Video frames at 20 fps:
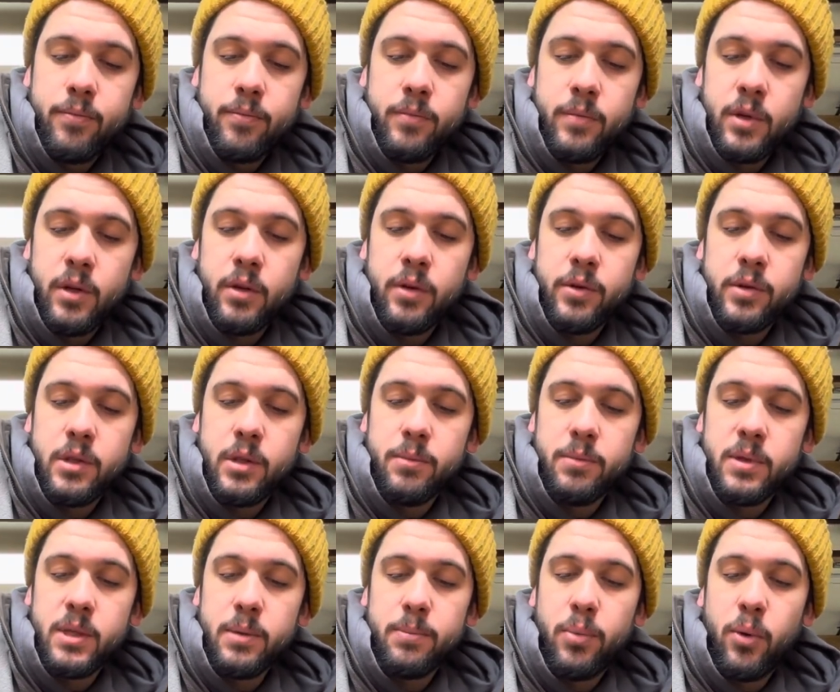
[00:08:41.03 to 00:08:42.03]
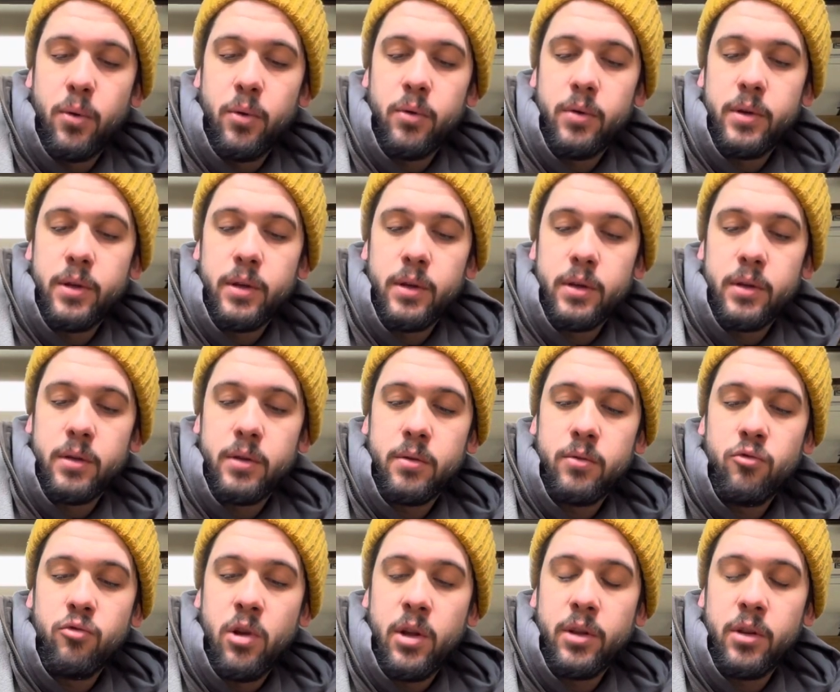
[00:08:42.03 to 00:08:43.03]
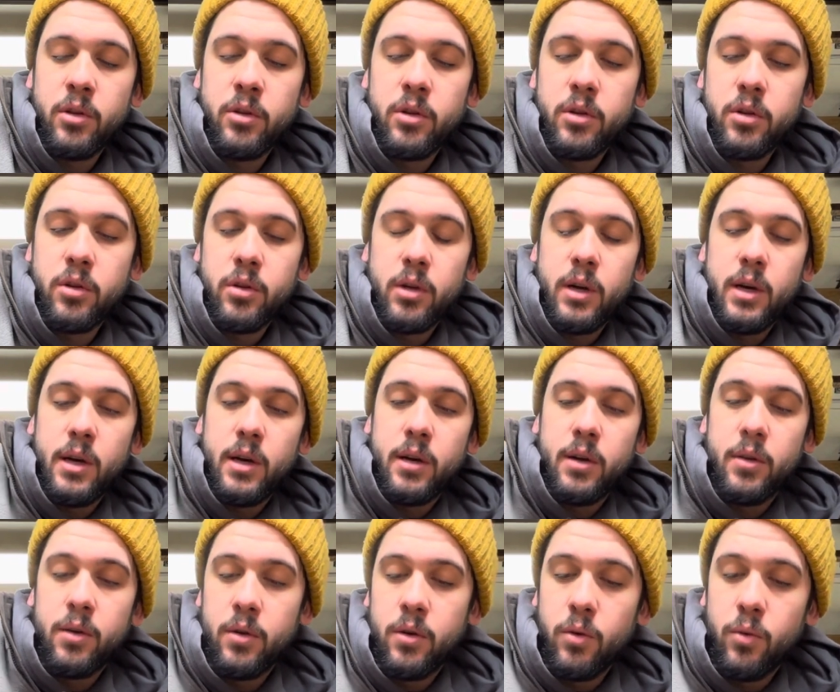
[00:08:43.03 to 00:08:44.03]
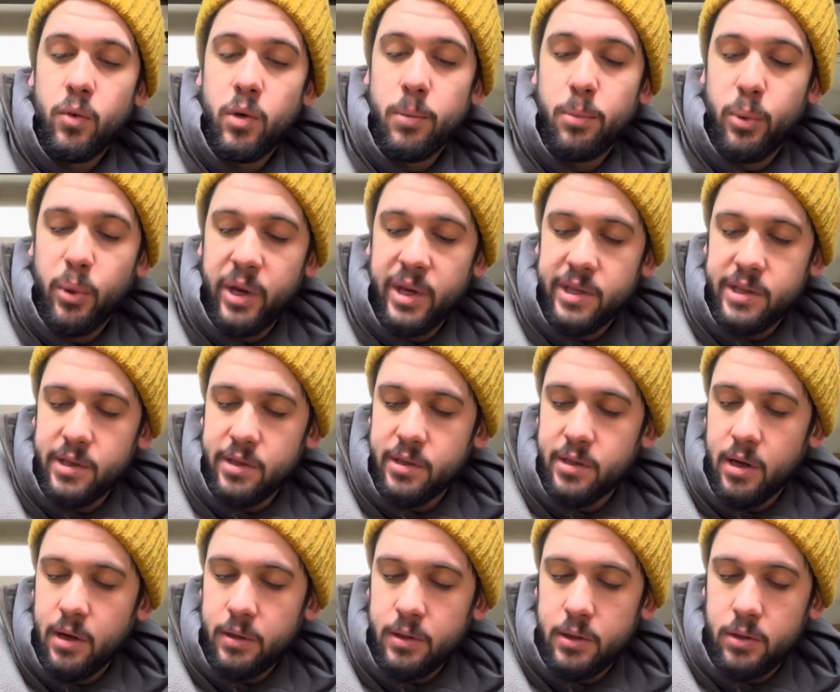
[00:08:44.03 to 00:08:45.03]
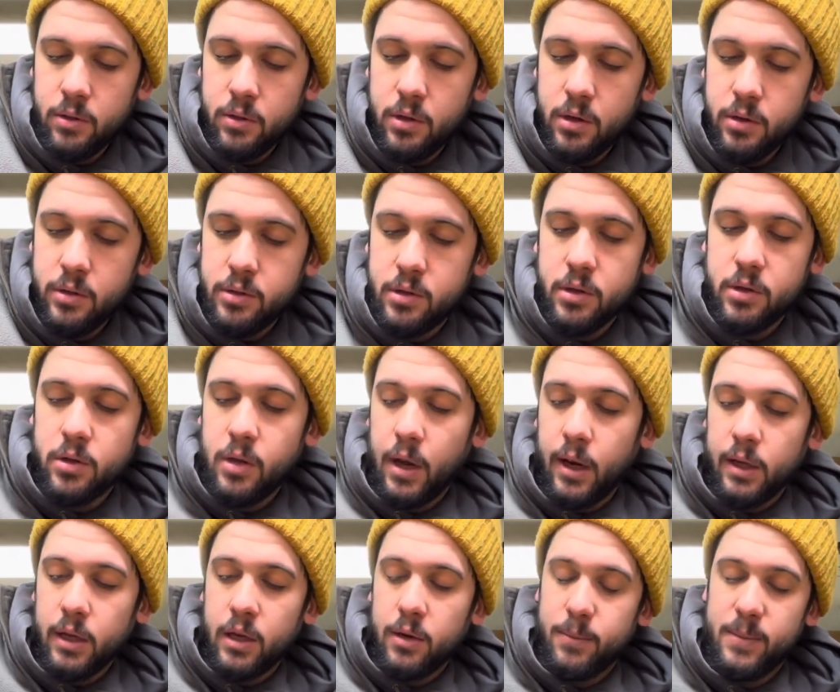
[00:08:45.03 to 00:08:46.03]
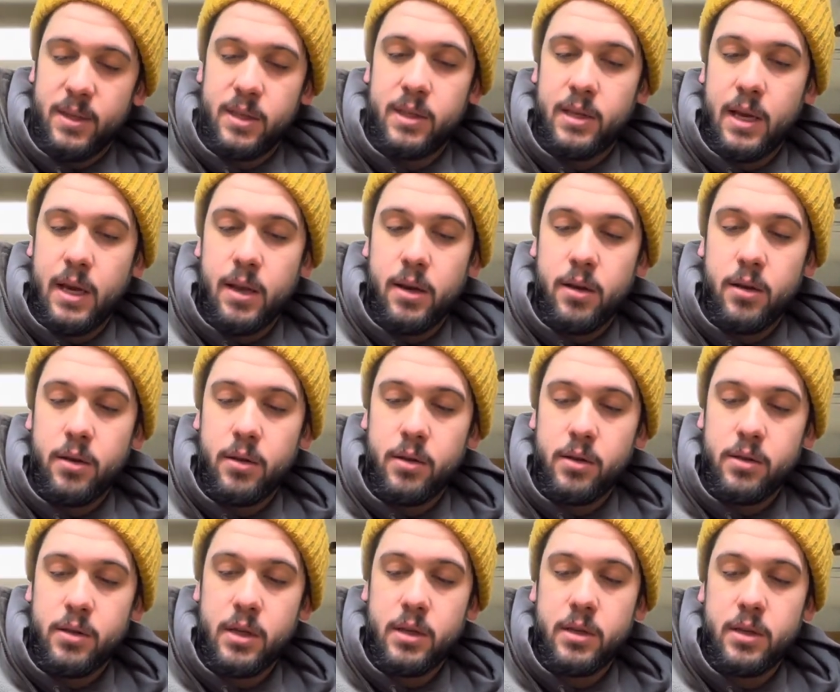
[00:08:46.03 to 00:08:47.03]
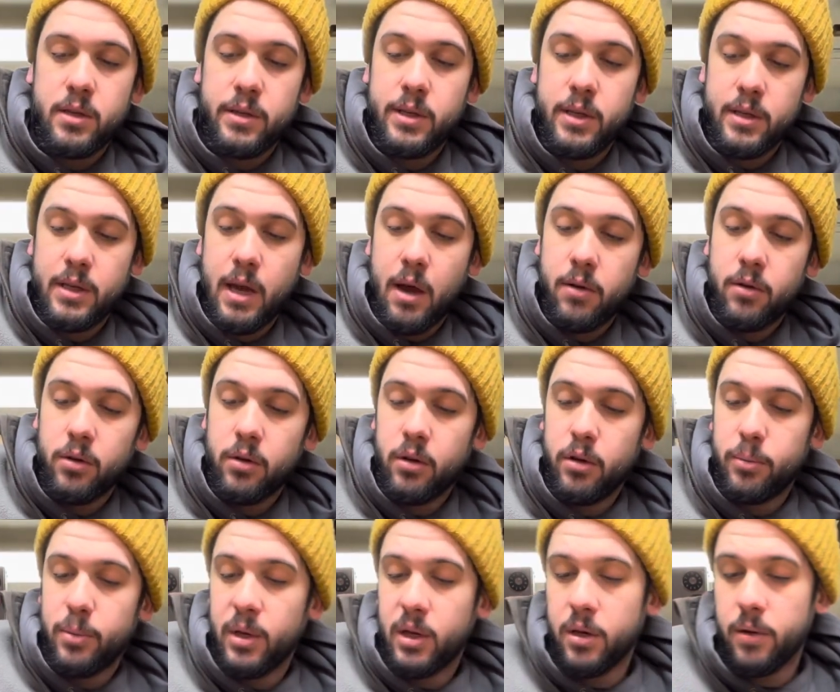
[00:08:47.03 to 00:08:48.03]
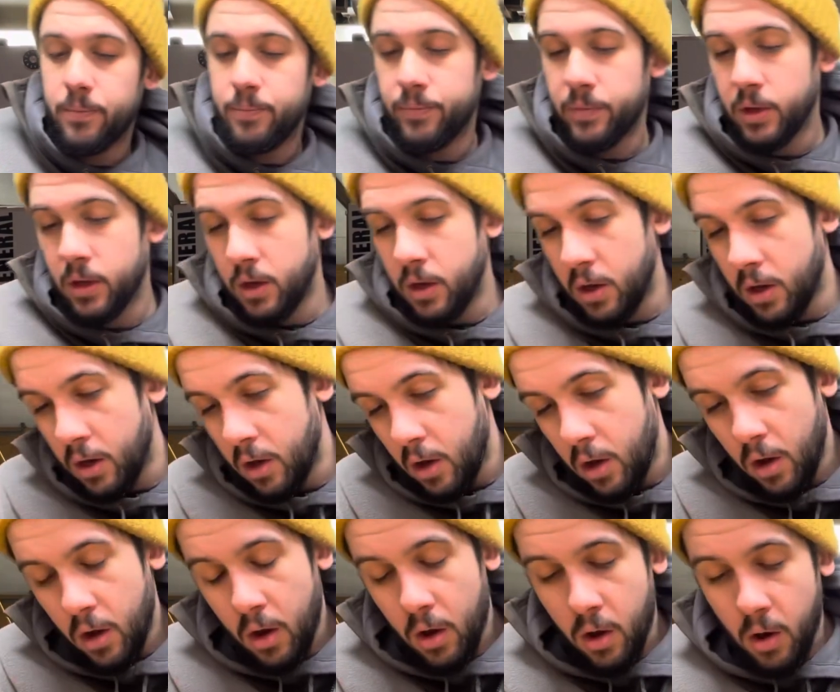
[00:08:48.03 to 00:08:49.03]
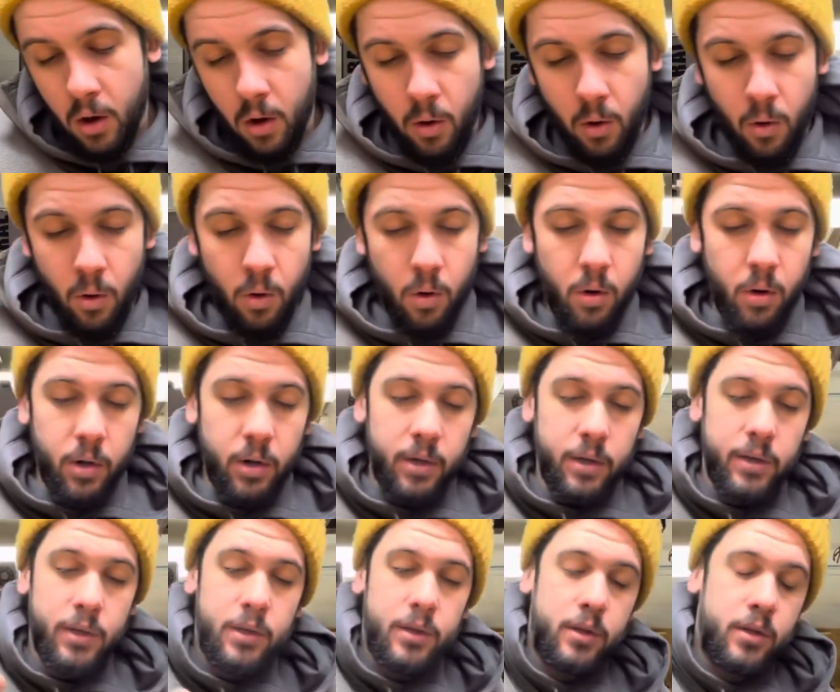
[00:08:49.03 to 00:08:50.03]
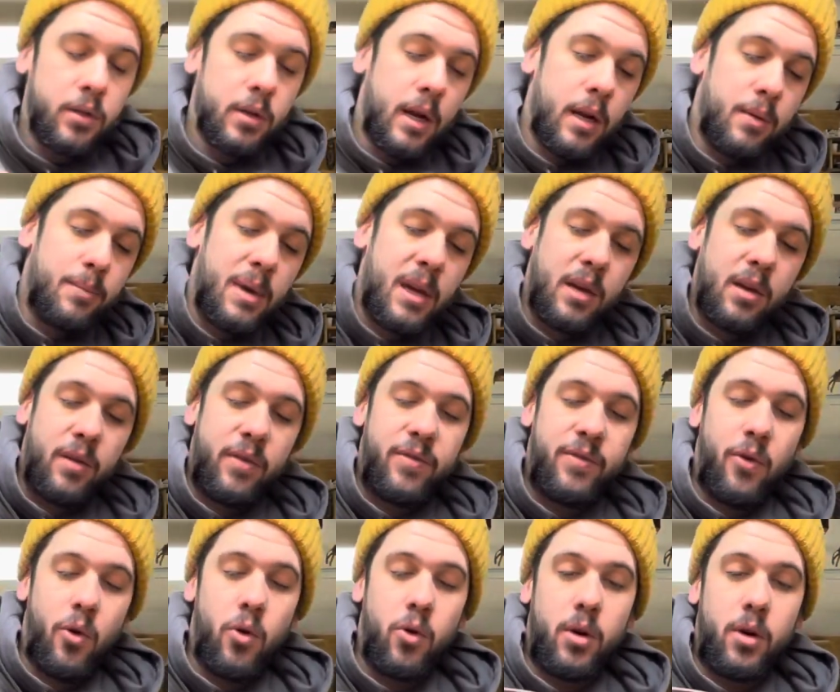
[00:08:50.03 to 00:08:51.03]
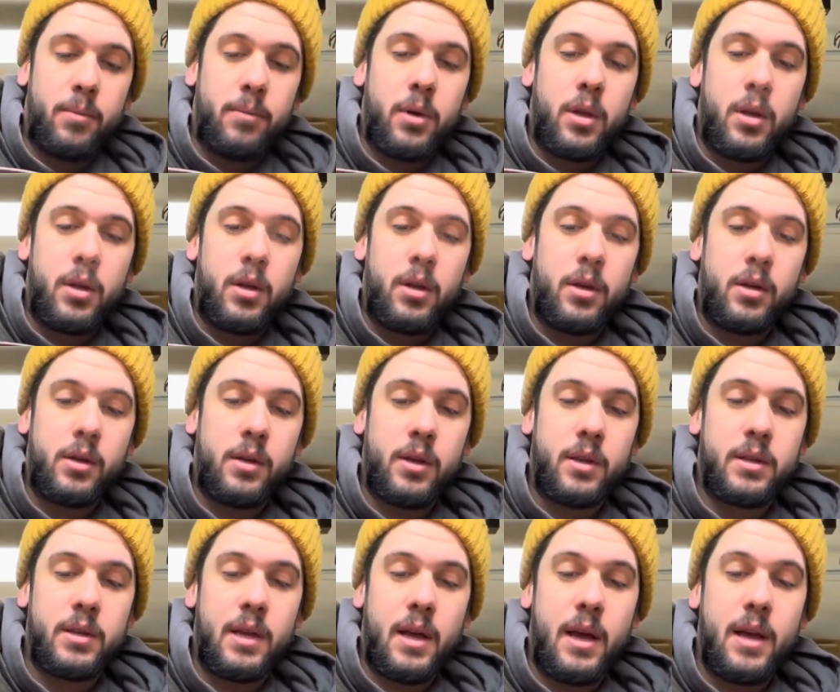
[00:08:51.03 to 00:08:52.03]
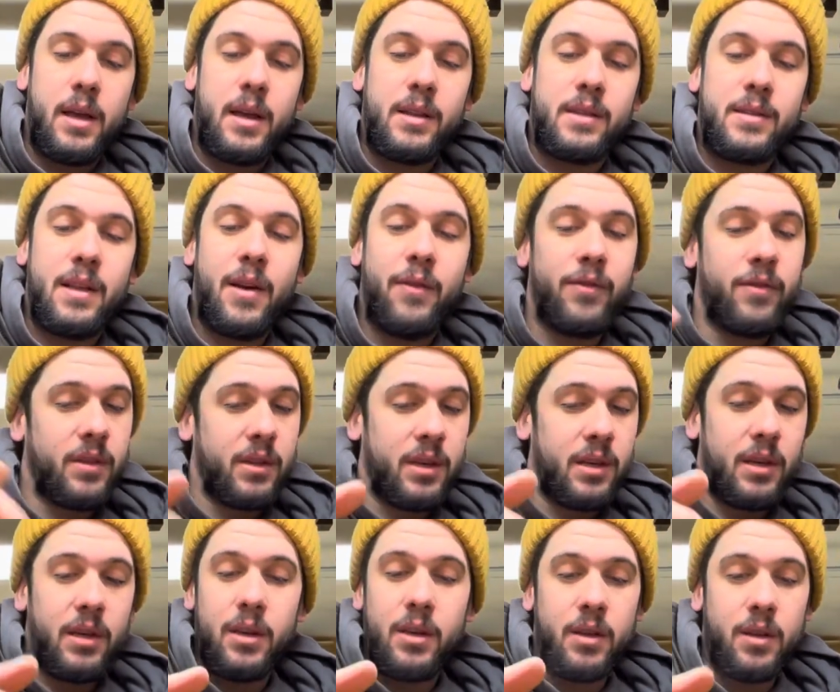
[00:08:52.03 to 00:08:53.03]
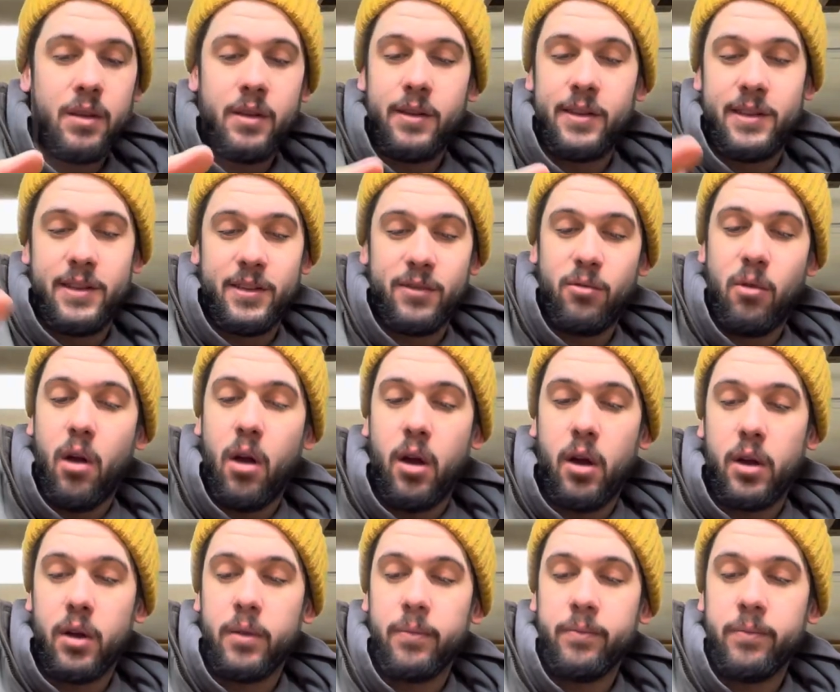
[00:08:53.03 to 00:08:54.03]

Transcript: you know, some support, run a little wood braces out to those to try to get them to sit down a little bit, or try to make a form, because it's definitely, this is wrong,